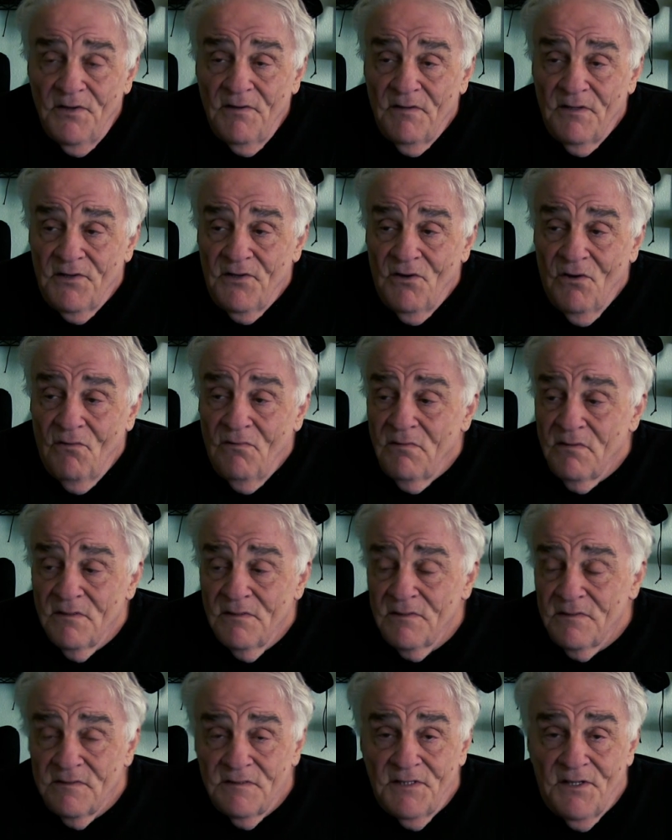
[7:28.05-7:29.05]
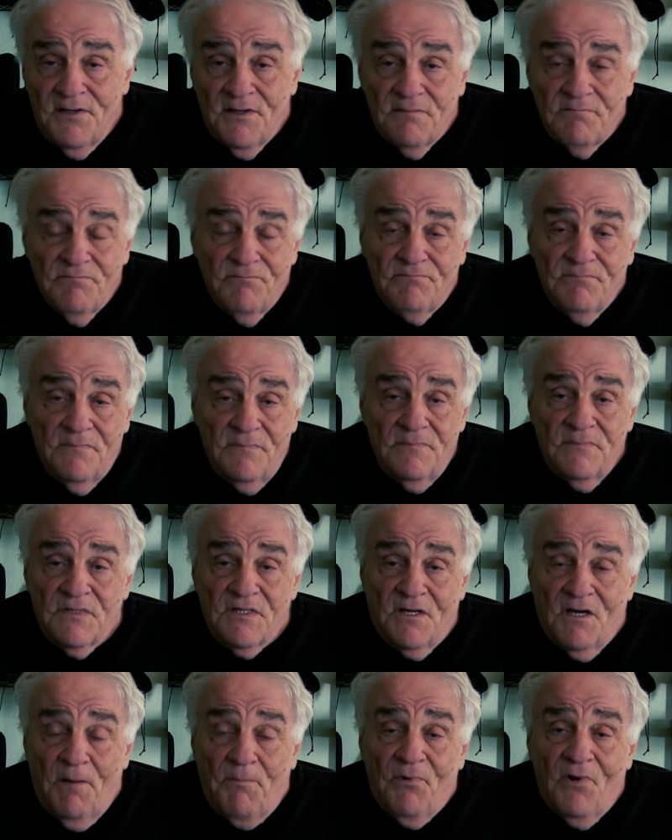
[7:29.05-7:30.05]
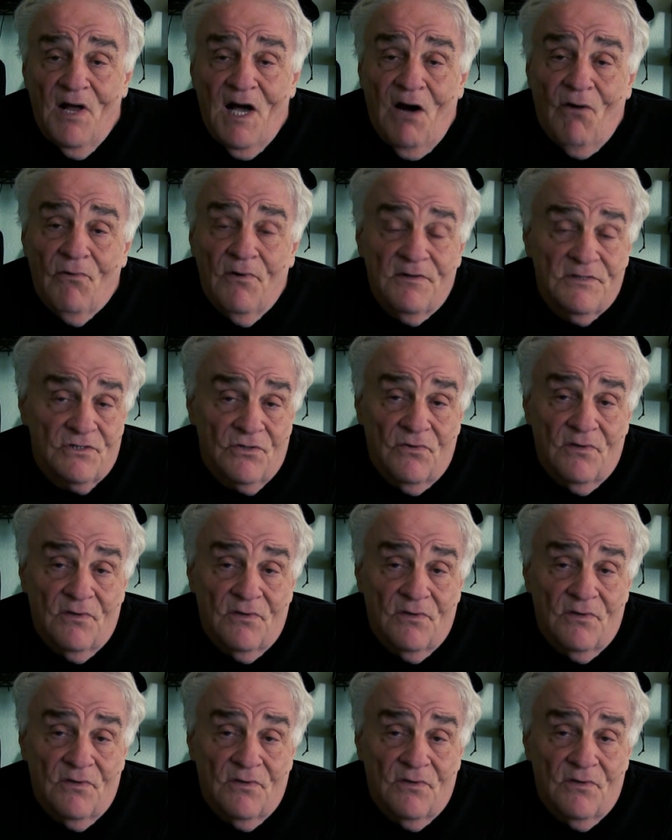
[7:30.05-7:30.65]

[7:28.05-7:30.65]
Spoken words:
in a couple hours